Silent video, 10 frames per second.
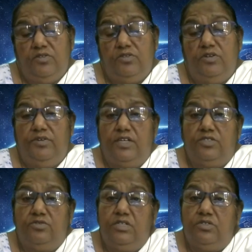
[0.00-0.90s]
So
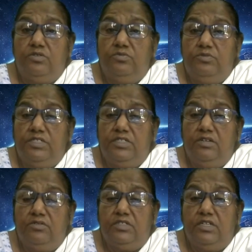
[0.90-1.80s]
as soon as the moment she
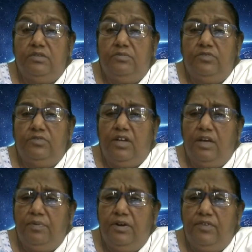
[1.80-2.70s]
looks at the mother, what
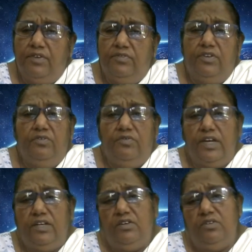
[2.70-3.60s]
happened? Where were you?
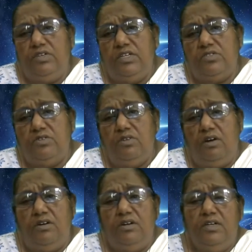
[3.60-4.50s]
Why did you take so
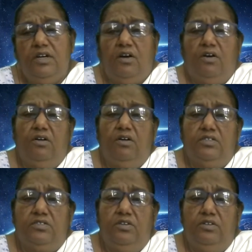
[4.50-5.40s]
long? All
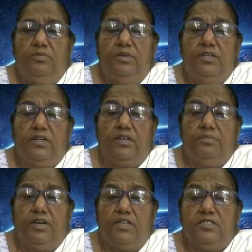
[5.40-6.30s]
this, now the mother
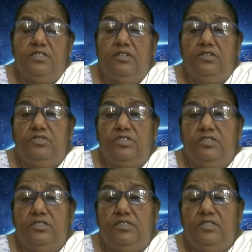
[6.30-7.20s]
kept asking her
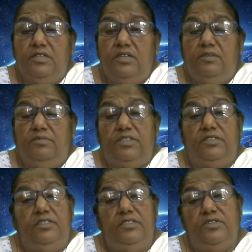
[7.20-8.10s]
questions, but
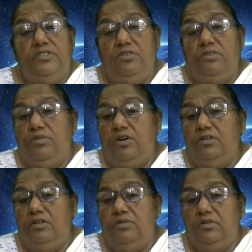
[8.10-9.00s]
she was not
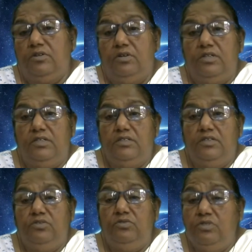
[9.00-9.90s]
bothered about all that. She said,
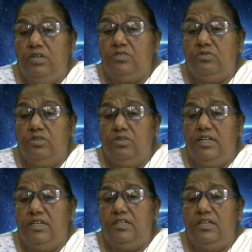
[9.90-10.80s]
you are so
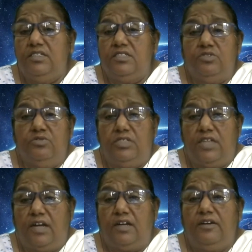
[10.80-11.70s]
late and it's so
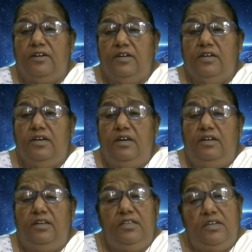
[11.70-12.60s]
dark.
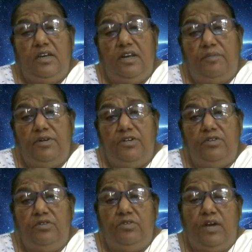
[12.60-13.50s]
Anything can happen
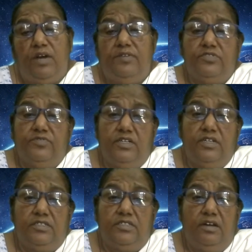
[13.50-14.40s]
to you. I was
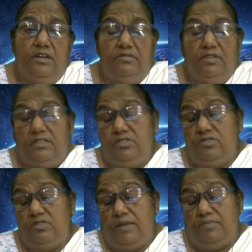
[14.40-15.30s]
worried nothing
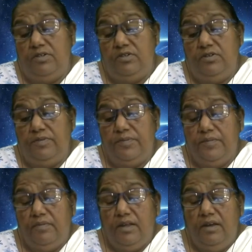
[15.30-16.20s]
should happen to you.
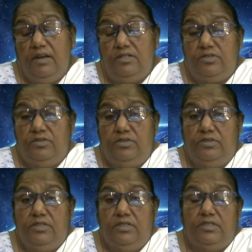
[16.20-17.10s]
And
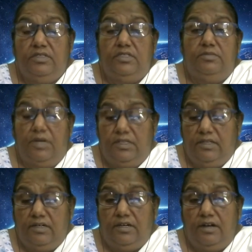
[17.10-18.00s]
so she says,
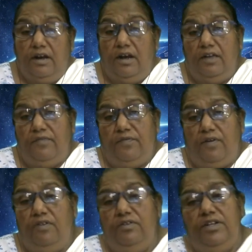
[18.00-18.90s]
mother, I
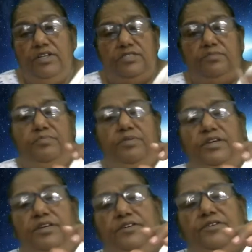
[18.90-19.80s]
found this
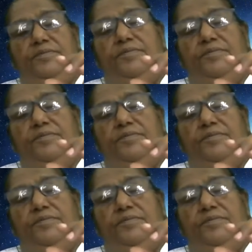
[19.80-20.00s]
bead.